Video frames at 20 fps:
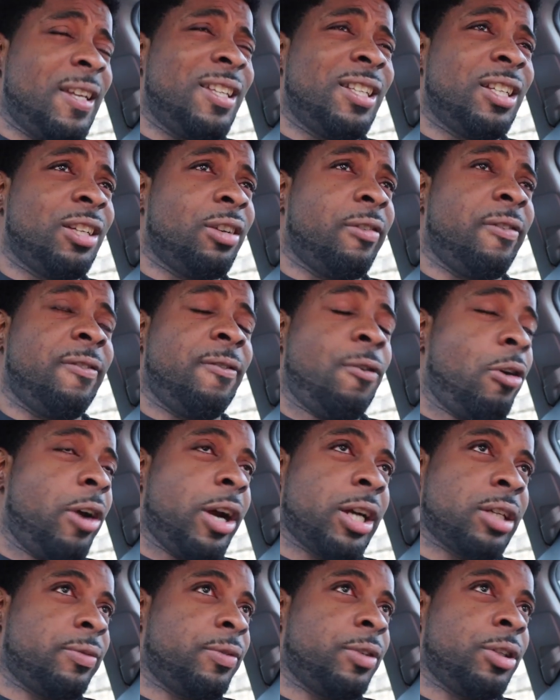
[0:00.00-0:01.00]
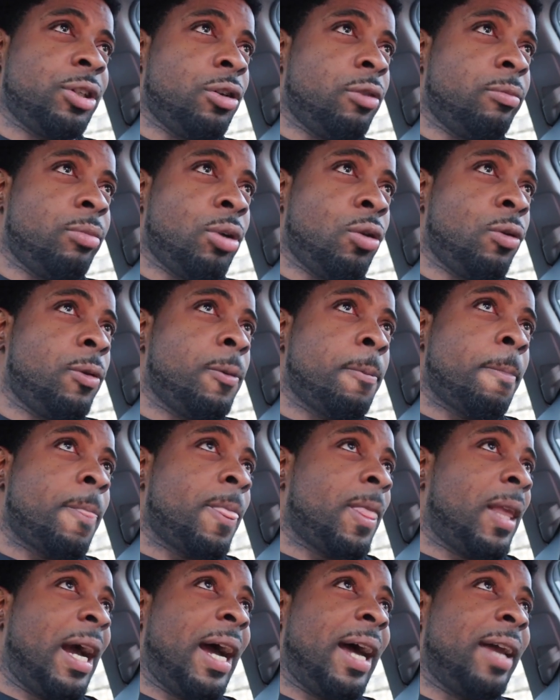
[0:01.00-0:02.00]
he did a Forex video, bro.
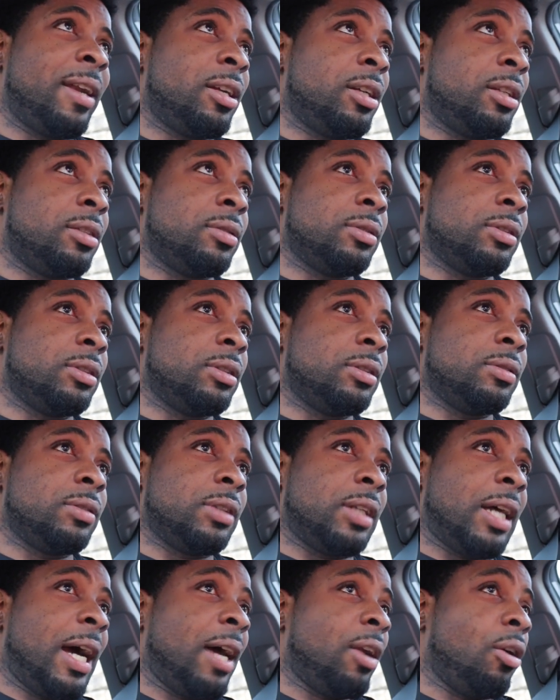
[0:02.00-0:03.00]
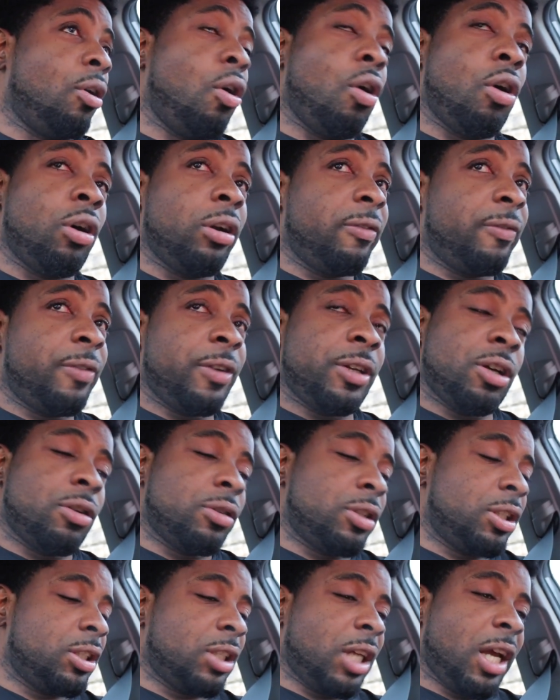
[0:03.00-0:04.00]
Out of all the
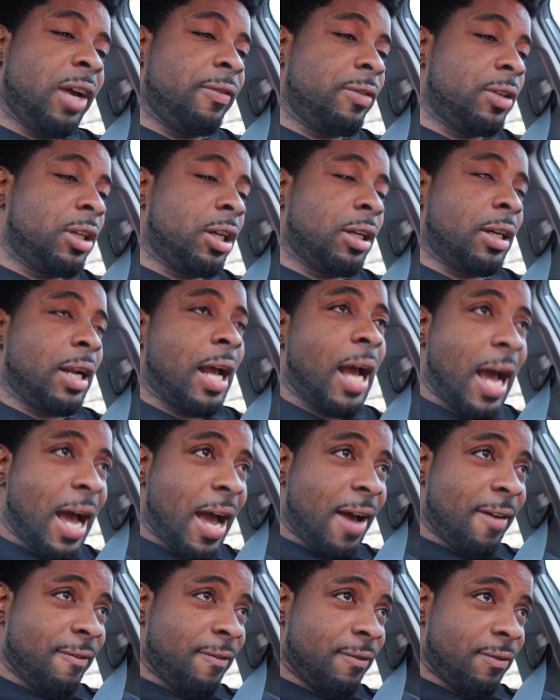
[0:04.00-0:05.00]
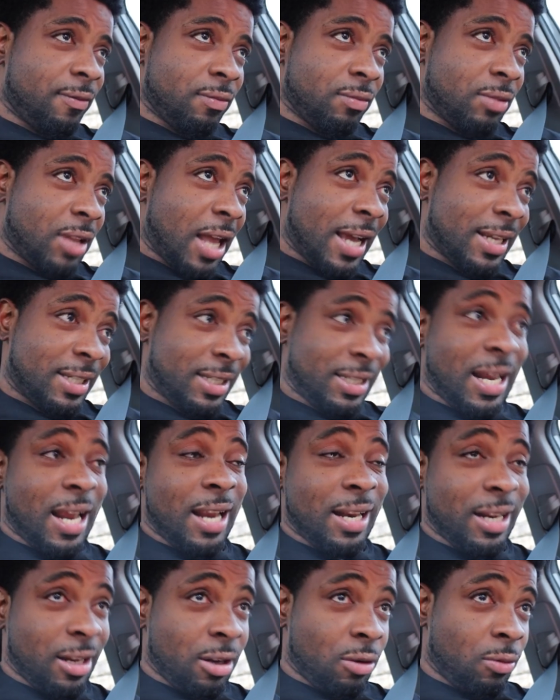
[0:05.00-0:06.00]
videos he's ever done, I
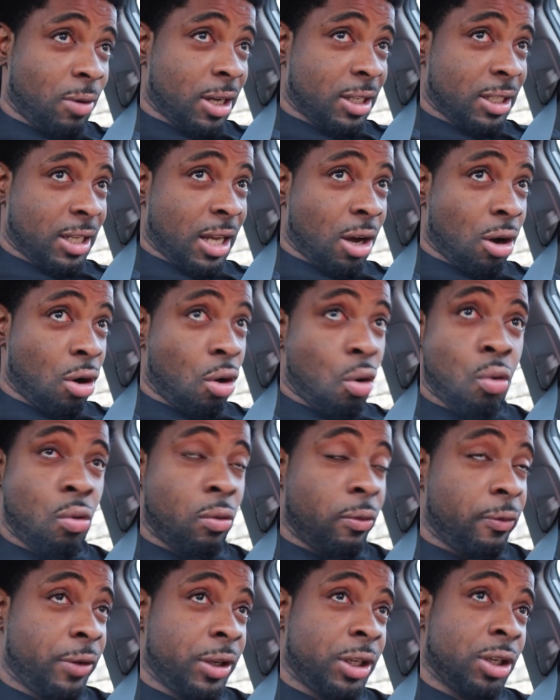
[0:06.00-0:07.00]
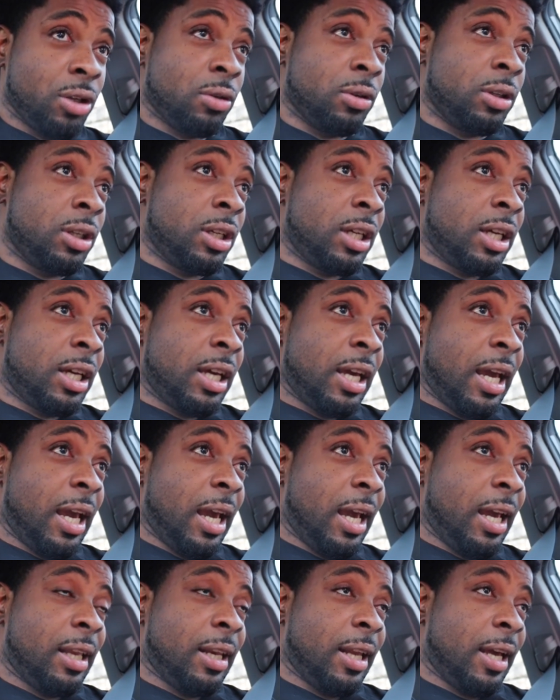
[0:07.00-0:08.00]
sat there and watched that whole video.
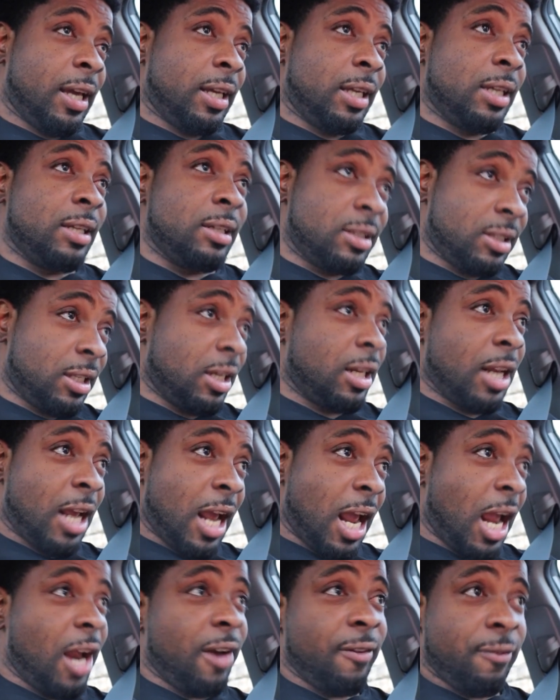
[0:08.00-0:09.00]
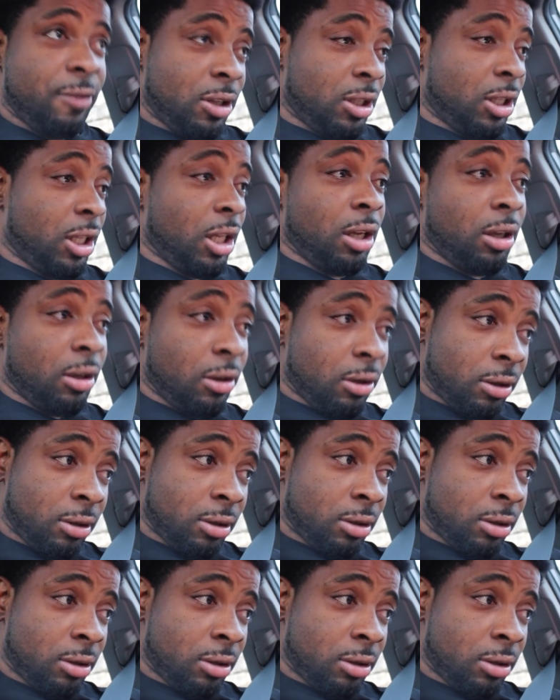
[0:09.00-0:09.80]
And like, he said everything